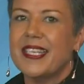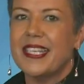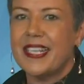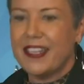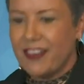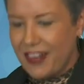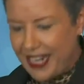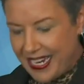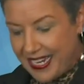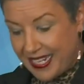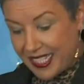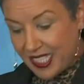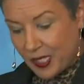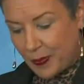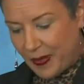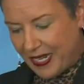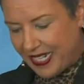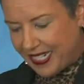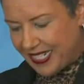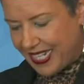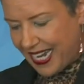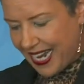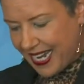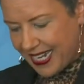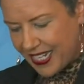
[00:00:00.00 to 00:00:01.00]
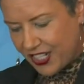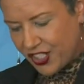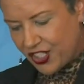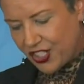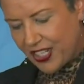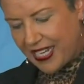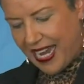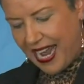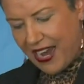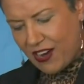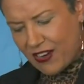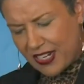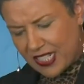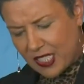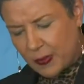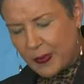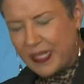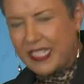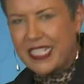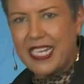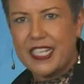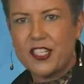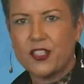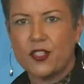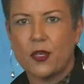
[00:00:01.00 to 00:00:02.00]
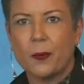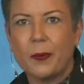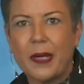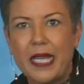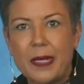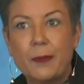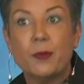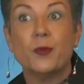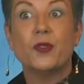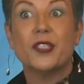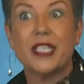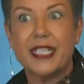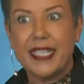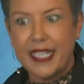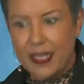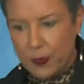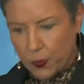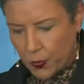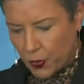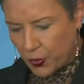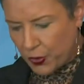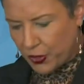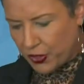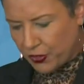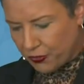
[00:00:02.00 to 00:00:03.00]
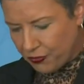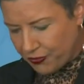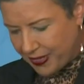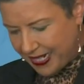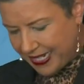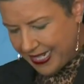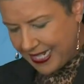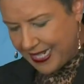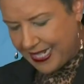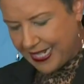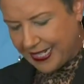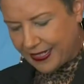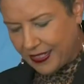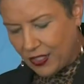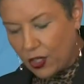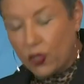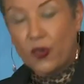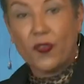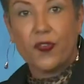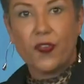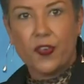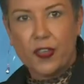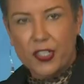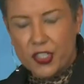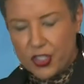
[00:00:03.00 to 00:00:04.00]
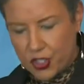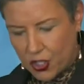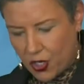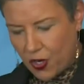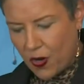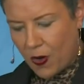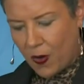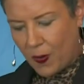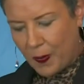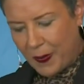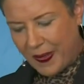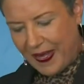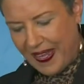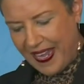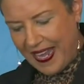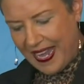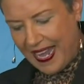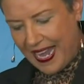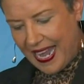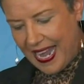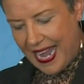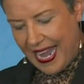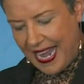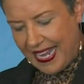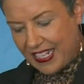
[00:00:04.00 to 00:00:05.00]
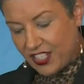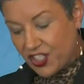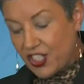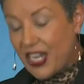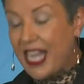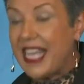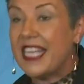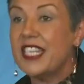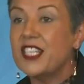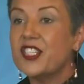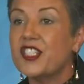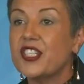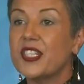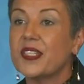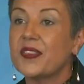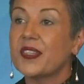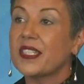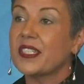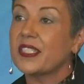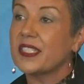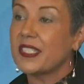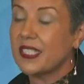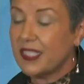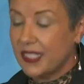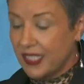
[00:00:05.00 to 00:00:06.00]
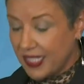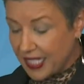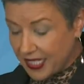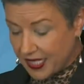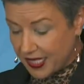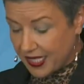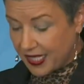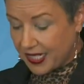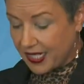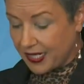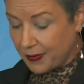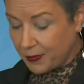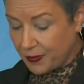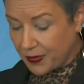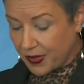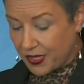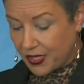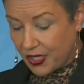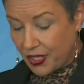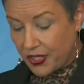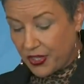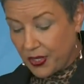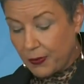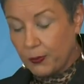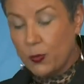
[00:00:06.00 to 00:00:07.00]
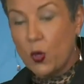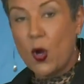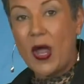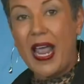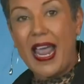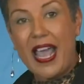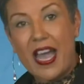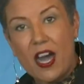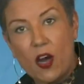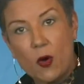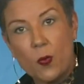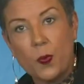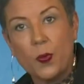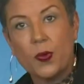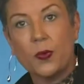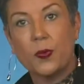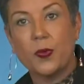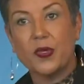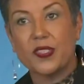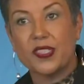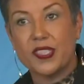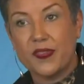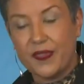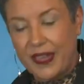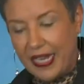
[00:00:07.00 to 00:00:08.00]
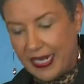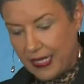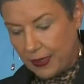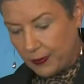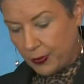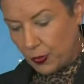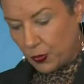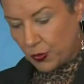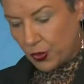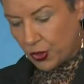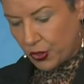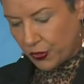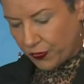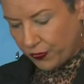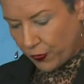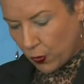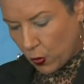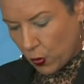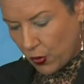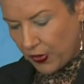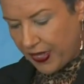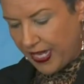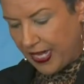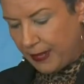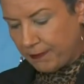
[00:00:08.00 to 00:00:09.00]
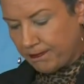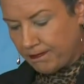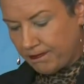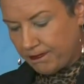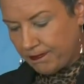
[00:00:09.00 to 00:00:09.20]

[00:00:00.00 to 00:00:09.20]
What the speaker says: their expectation, our expectation on people to get work ready and look for a job, and changing the system so that more help was available for them.